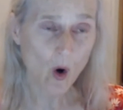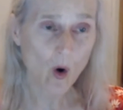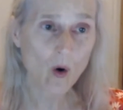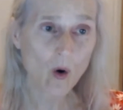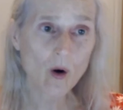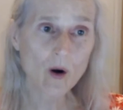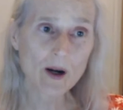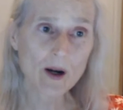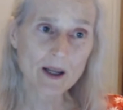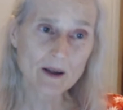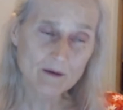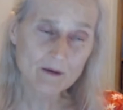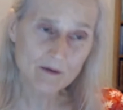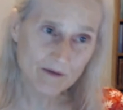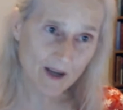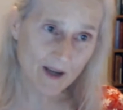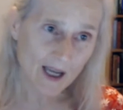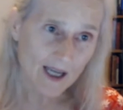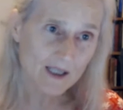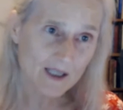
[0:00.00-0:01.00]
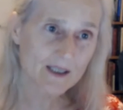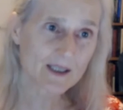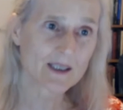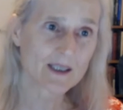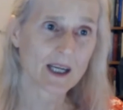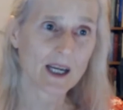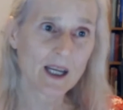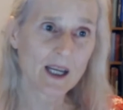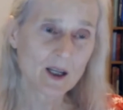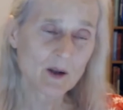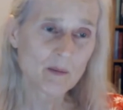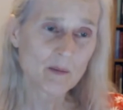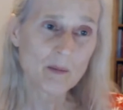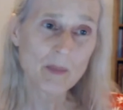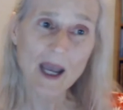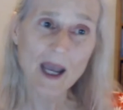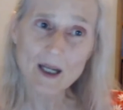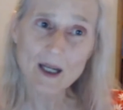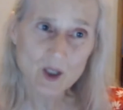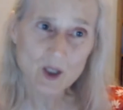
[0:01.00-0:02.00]
or invest in
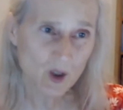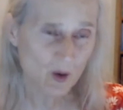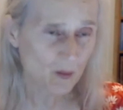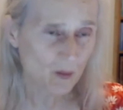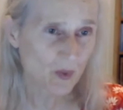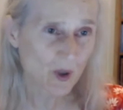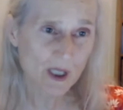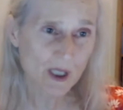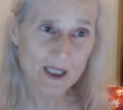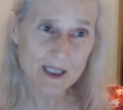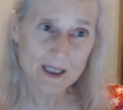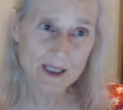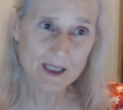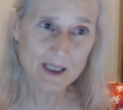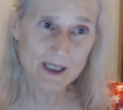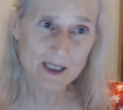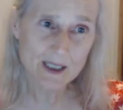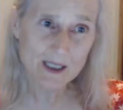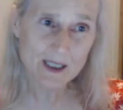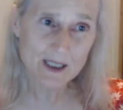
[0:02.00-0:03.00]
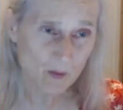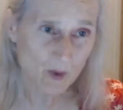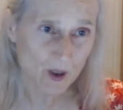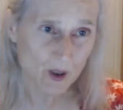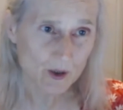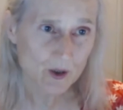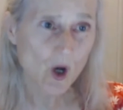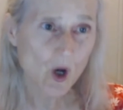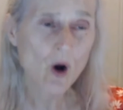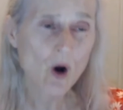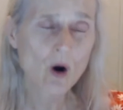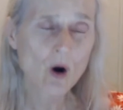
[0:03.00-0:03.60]
better breeds of animals,